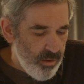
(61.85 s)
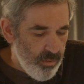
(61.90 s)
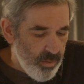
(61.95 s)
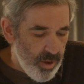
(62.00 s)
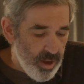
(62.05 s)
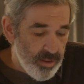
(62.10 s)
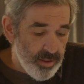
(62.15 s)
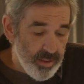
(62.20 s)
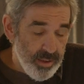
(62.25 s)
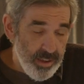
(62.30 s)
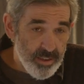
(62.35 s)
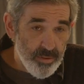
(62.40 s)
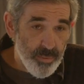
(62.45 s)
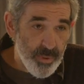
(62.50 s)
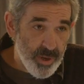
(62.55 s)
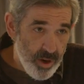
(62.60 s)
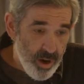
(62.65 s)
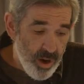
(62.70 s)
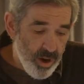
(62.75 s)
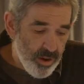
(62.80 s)
Well, at least
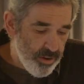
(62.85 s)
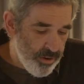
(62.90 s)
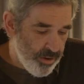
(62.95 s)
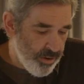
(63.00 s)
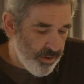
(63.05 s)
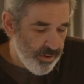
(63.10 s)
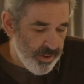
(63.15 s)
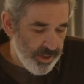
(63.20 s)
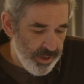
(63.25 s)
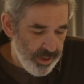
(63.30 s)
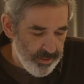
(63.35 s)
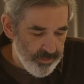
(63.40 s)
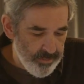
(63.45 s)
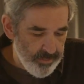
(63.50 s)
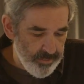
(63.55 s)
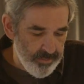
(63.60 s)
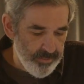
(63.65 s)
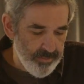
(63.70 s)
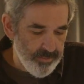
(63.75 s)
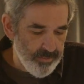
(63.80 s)
we caught it early,
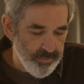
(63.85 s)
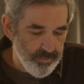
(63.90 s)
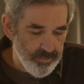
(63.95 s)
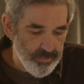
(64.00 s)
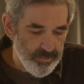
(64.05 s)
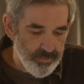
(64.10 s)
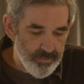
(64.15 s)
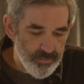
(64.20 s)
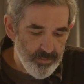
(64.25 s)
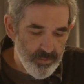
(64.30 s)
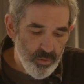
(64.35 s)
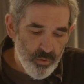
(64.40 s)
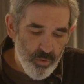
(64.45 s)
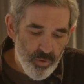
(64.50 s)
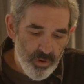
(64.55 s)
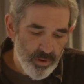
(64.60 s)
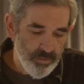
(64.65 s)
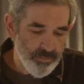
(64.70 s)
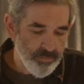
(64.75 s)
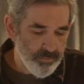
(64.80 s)

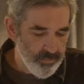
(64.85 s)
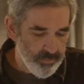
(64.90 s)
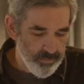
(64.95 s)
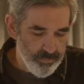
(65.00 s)
or